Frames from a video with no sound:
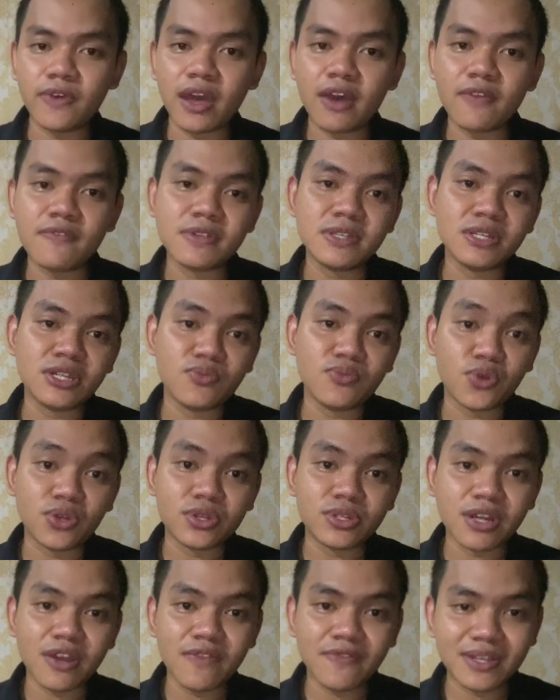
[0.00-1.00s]
everything about
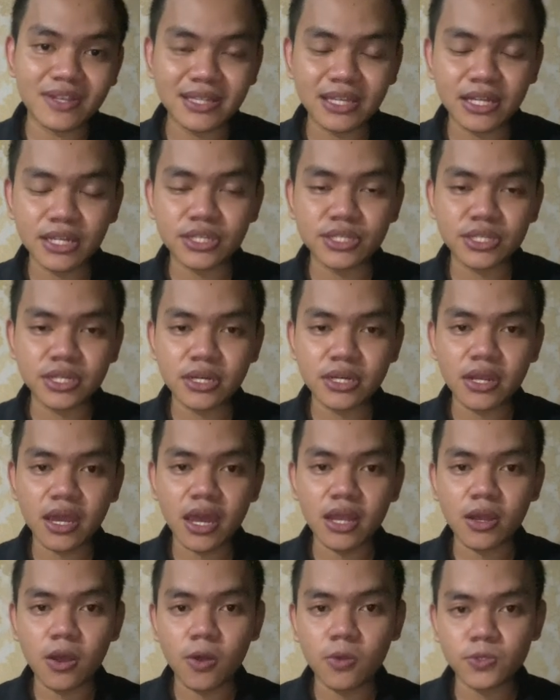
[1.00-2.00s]
graphic literature
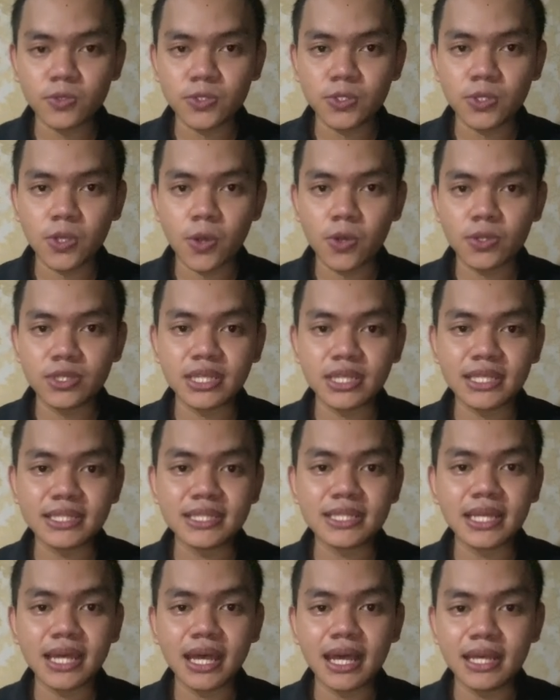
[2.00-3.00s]
and also
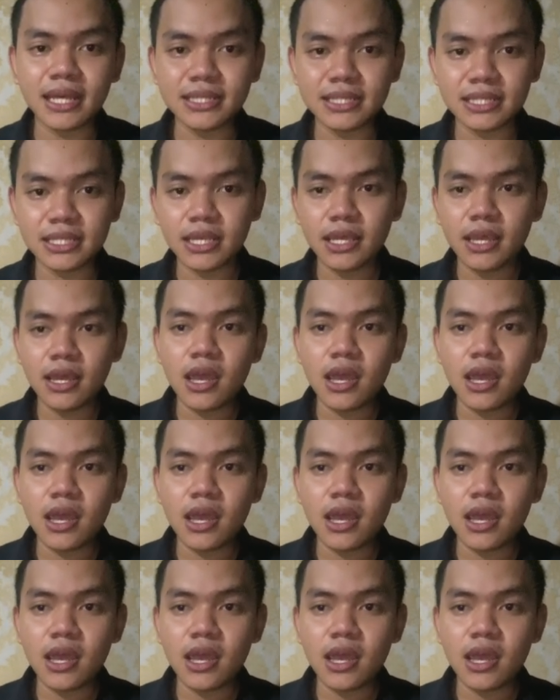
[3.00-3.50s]
discuss